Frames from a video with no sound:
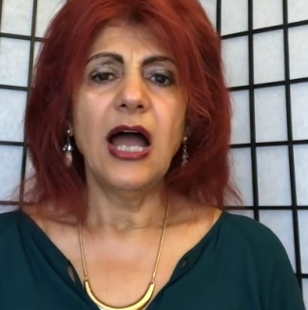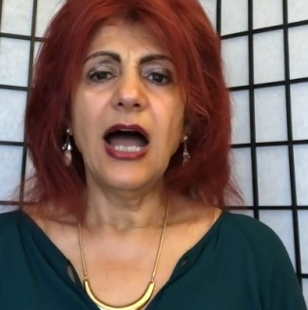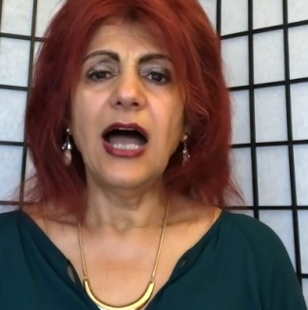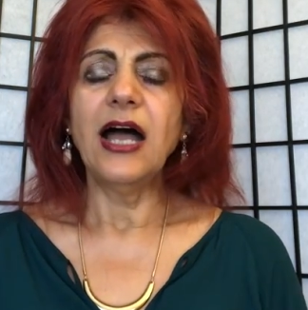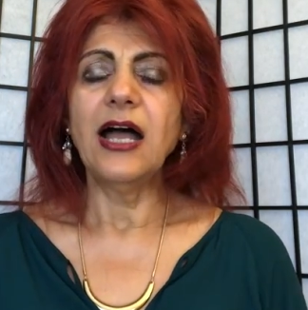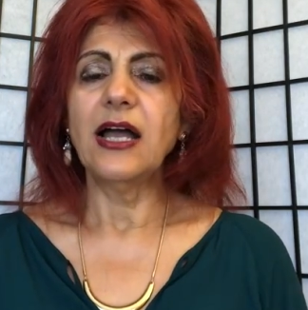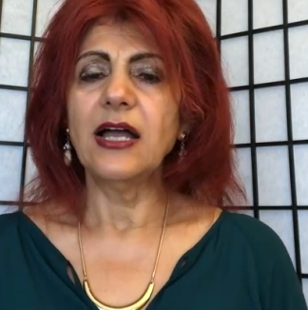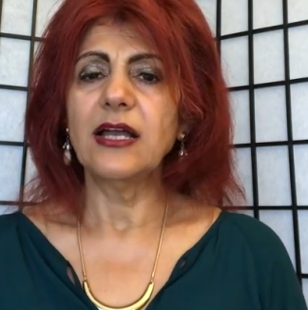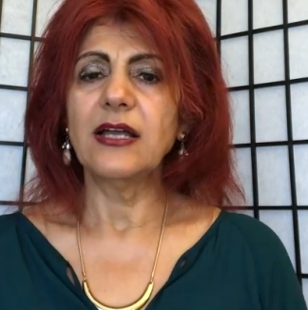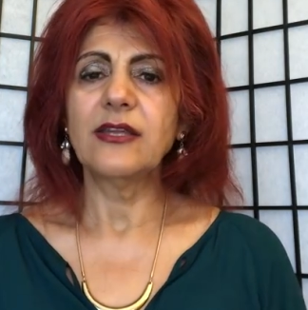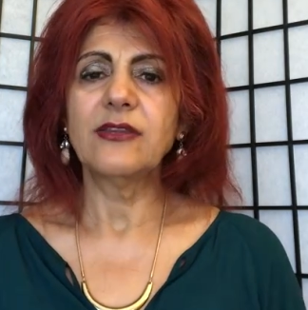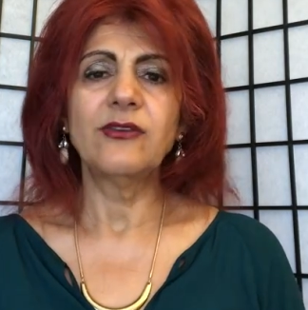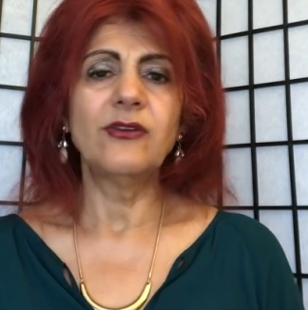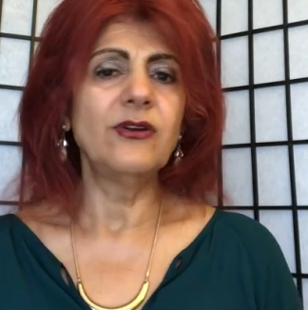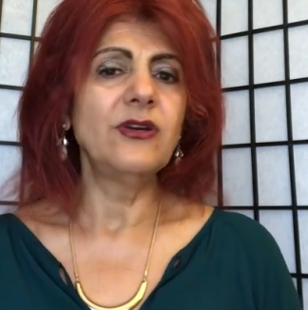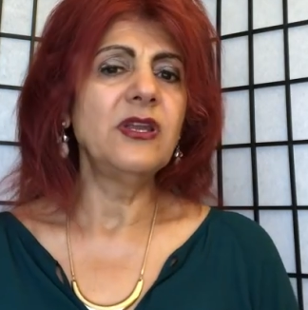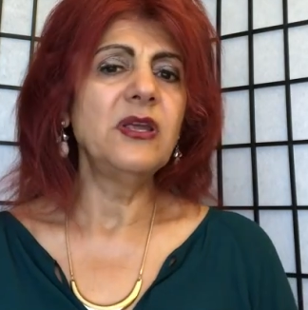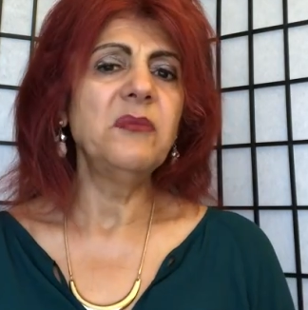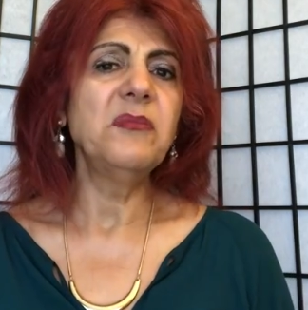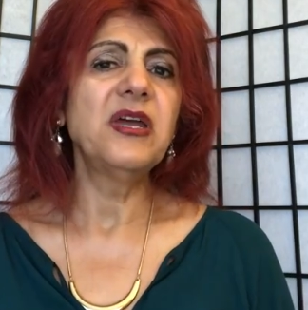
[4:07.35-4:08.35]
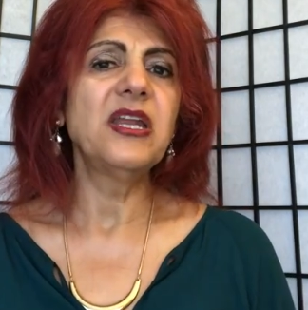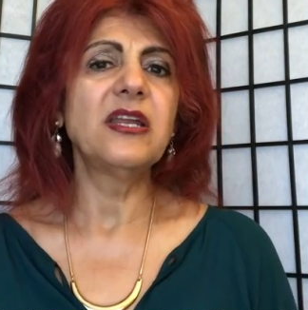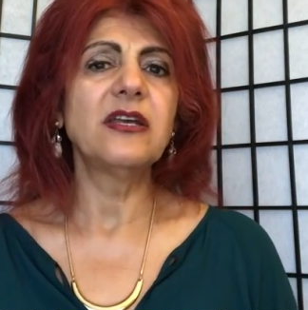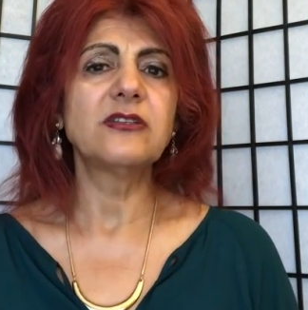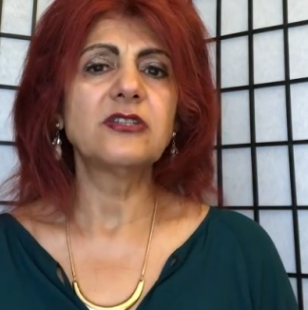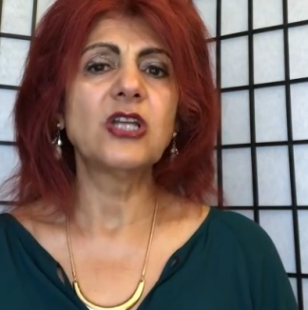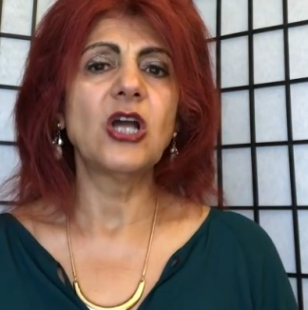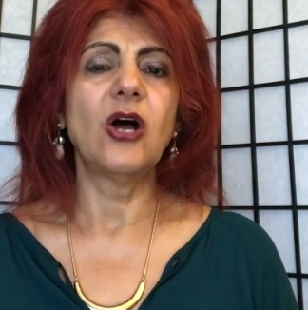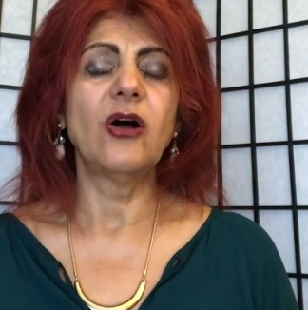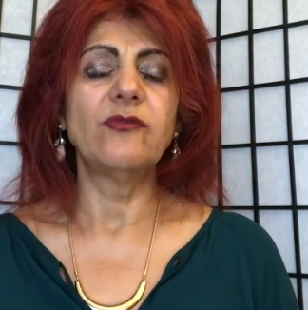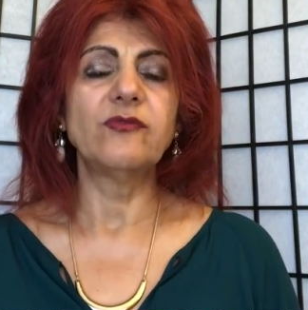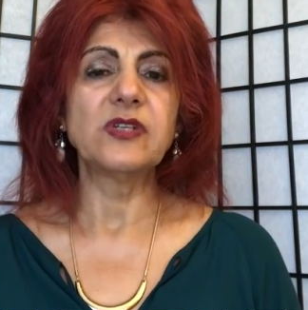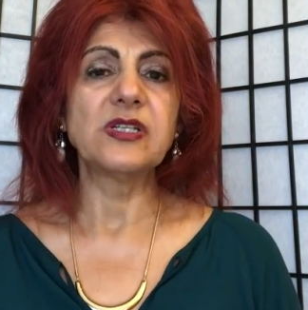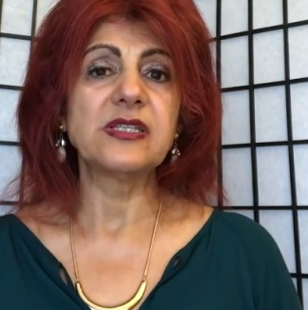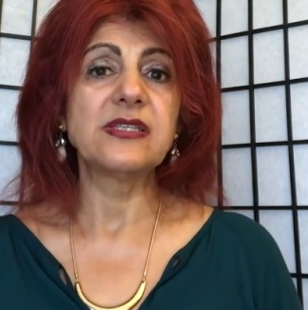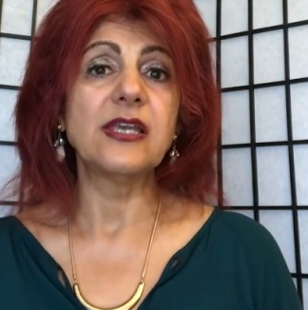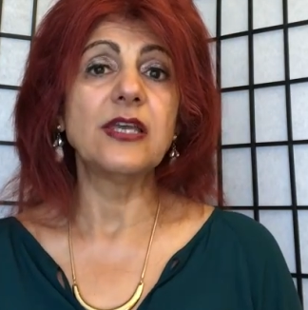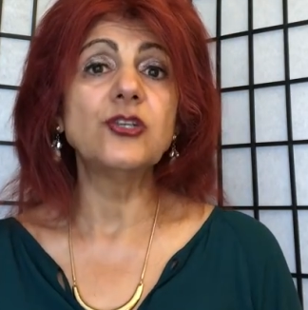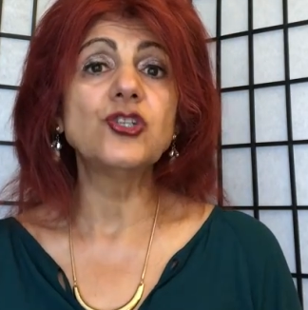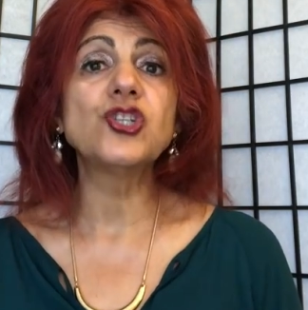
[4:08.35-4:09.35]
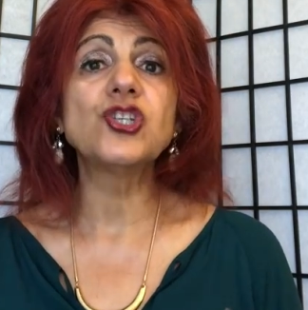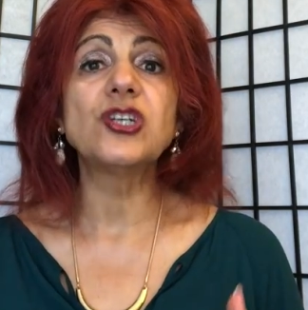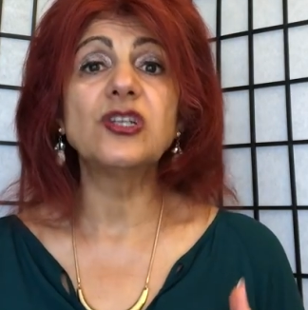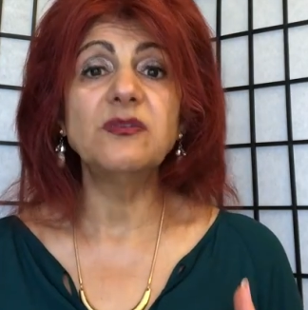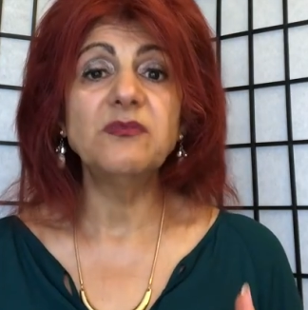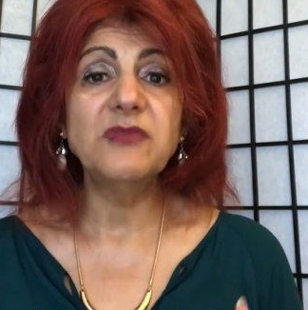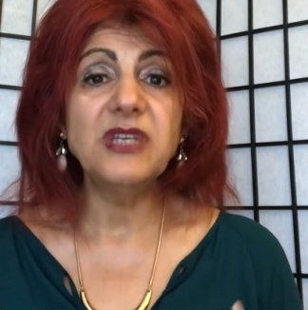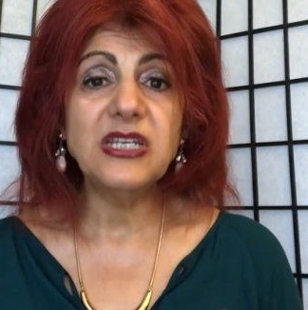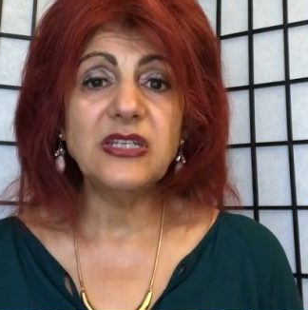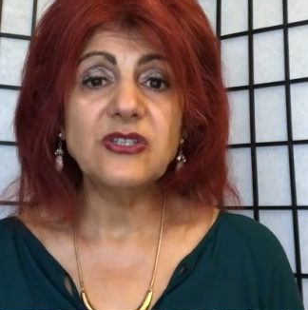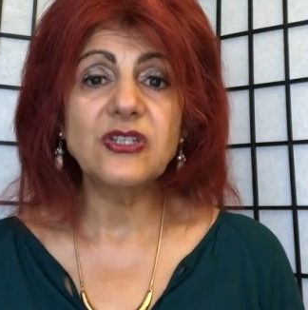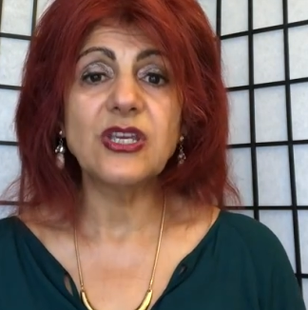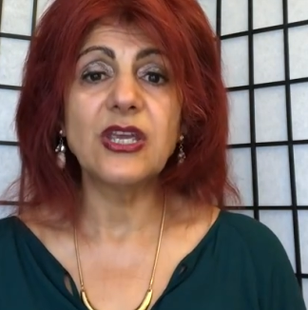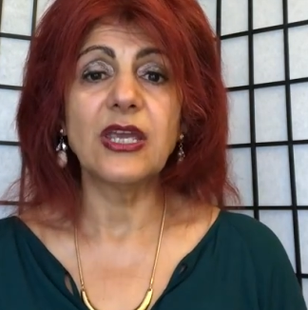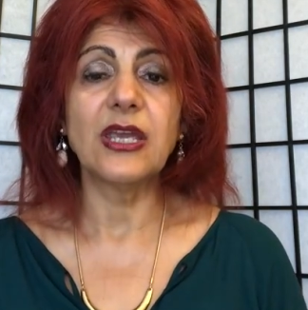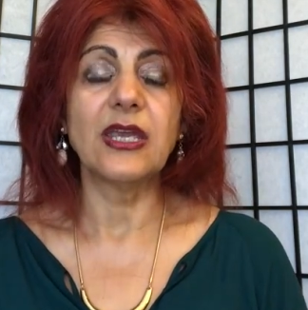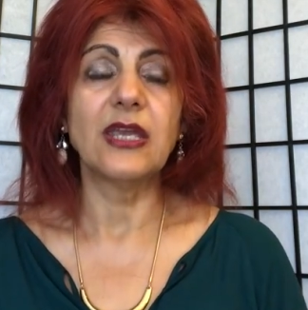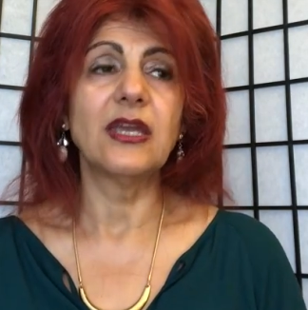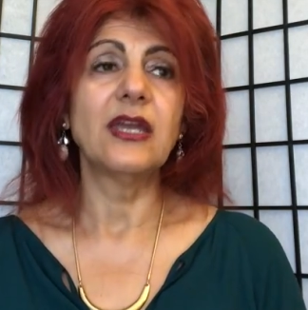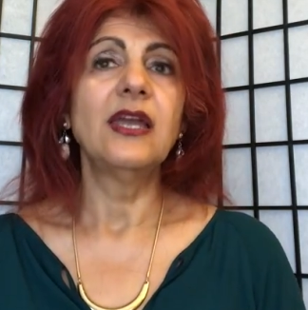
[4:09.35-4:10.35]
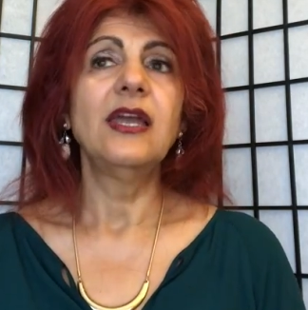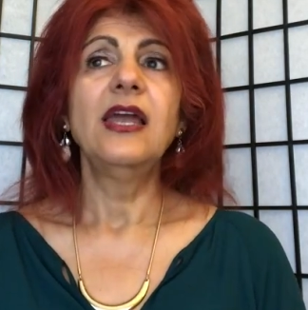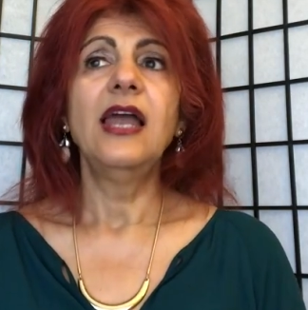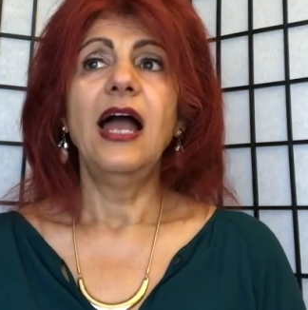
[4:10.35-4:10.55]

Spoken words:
30-minute conversation meeting,